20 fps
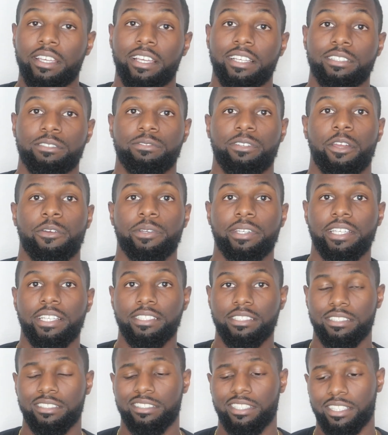It's very
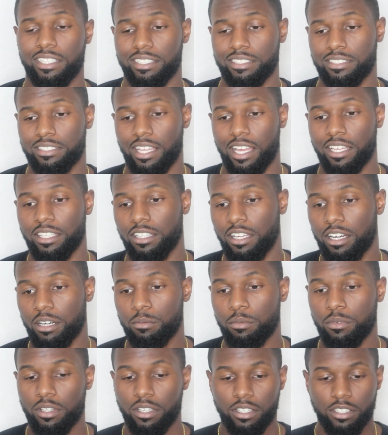easy to get signed
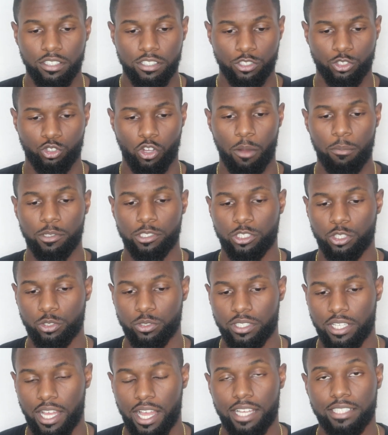up. So I'm gonna show
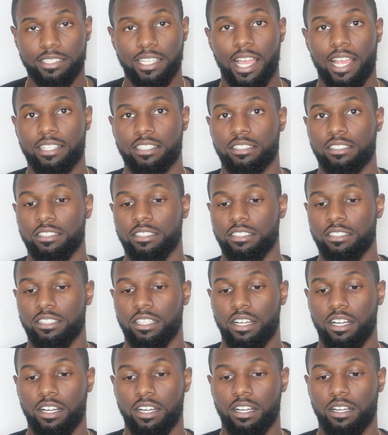you guys actually
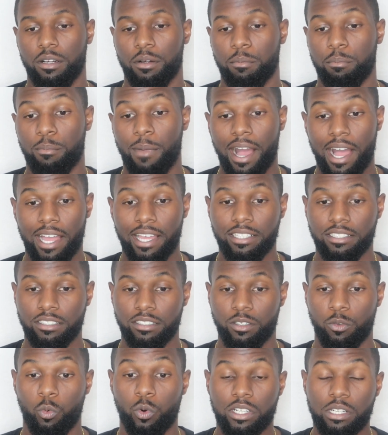
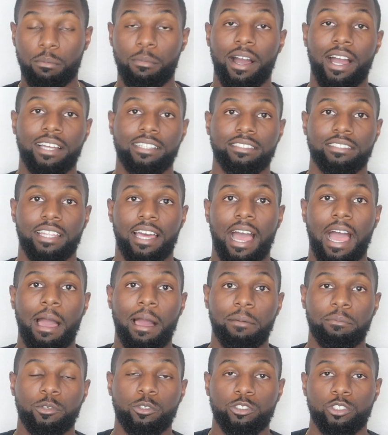one of mine that
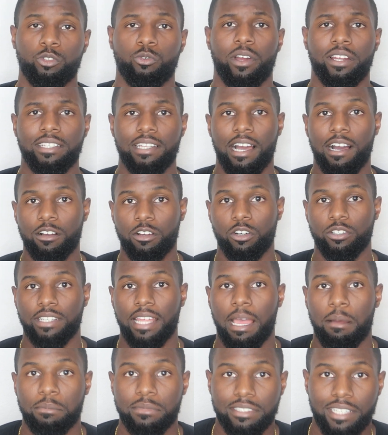I'm using right now called
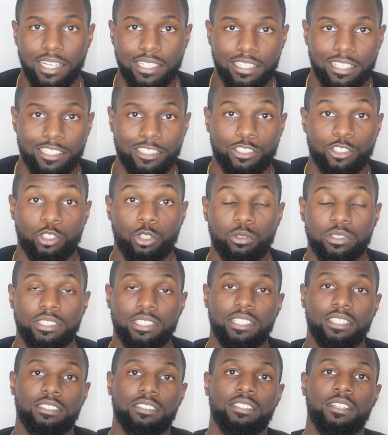Amazon
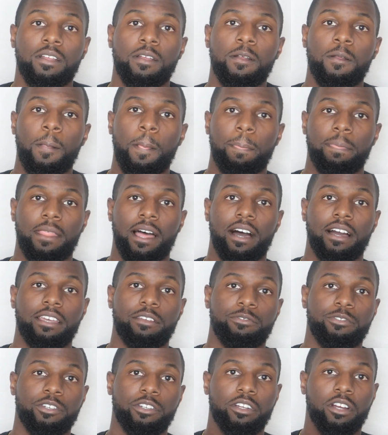Associates. Now,
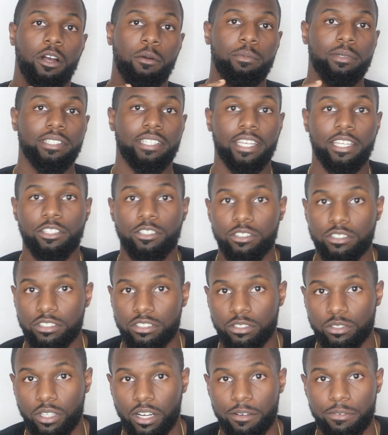if you're a beginner
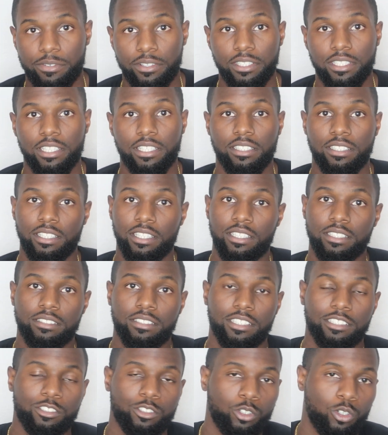to affiliate links,
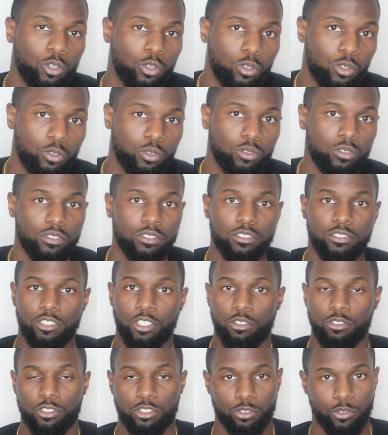it's cool,
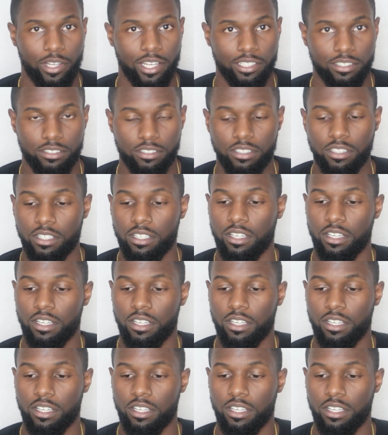don't stress.